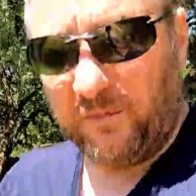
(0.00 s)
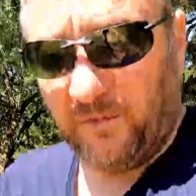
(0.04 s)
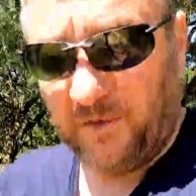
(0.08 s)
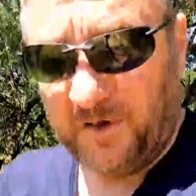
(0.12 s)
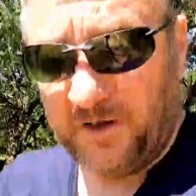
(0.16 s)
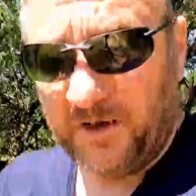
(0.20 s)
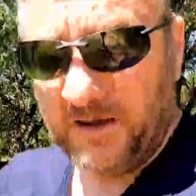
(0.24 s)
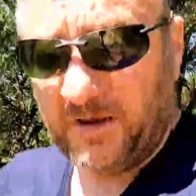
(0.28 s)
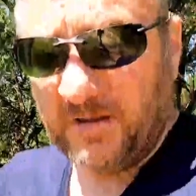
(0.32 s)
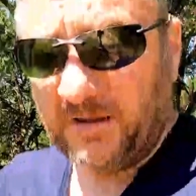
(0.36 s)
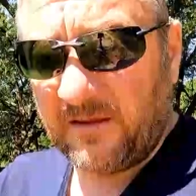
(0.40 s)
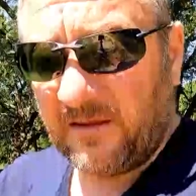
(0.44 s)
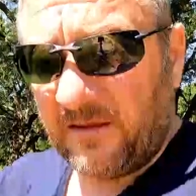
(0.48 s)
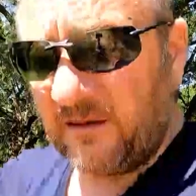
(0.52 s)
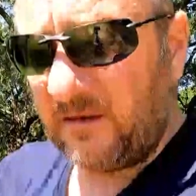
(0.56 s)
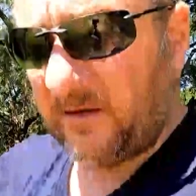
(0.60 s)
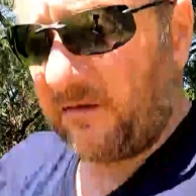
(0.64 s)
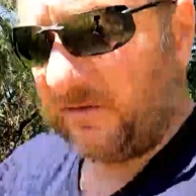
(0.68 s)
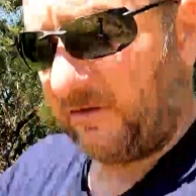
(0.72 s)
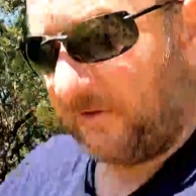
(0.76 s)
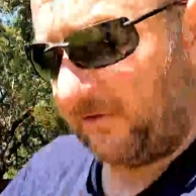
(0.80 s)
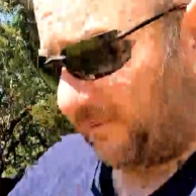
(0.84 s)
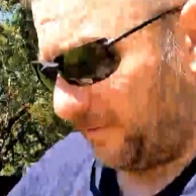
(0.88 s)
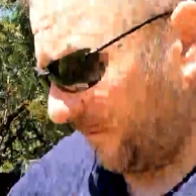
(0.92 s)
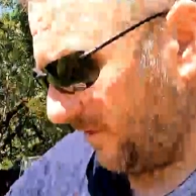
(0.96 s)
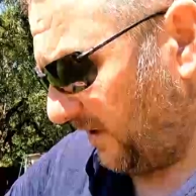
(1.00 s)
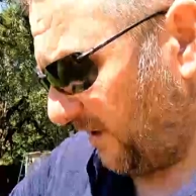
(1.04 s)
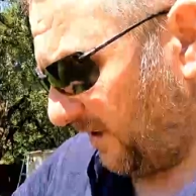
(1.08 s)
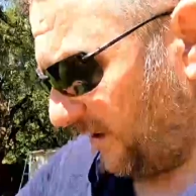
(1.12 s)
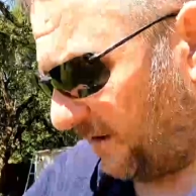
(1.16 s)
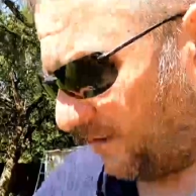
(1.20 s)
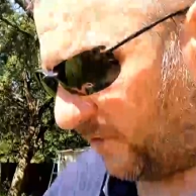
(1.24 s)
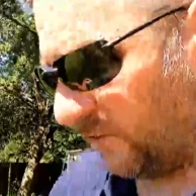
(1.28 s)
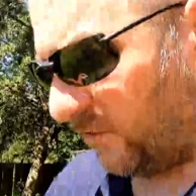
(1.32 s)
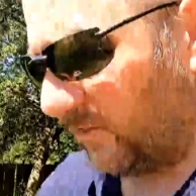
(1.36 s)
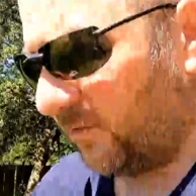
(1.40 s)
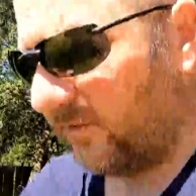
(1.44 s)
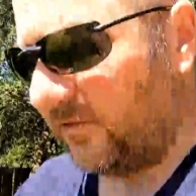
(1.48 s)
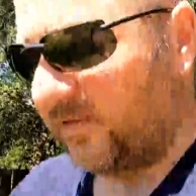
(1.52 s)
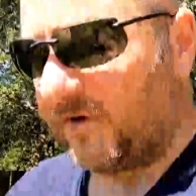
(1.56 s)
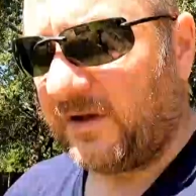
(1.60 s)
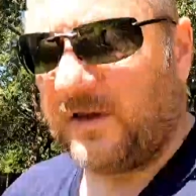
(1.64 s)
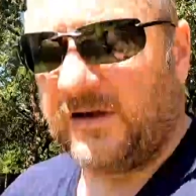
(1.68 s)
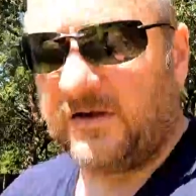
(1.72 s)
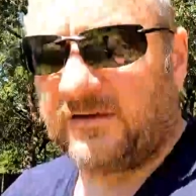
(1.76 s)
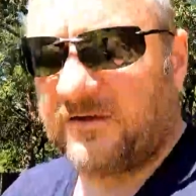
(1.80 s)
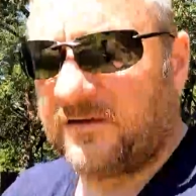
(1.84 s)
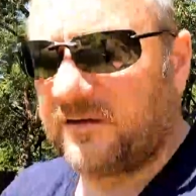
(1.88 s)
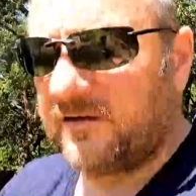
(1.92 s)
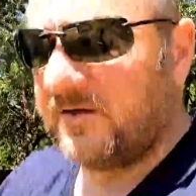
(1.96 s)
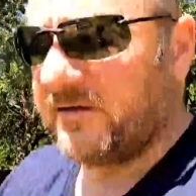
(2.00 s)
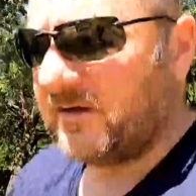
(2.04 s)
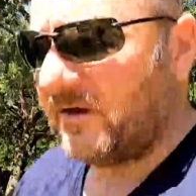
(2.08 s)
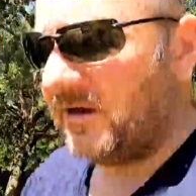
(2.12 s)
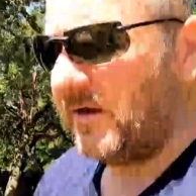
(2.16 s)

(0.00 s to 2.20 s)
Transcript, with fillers: breathe, just being a normal t-shirt.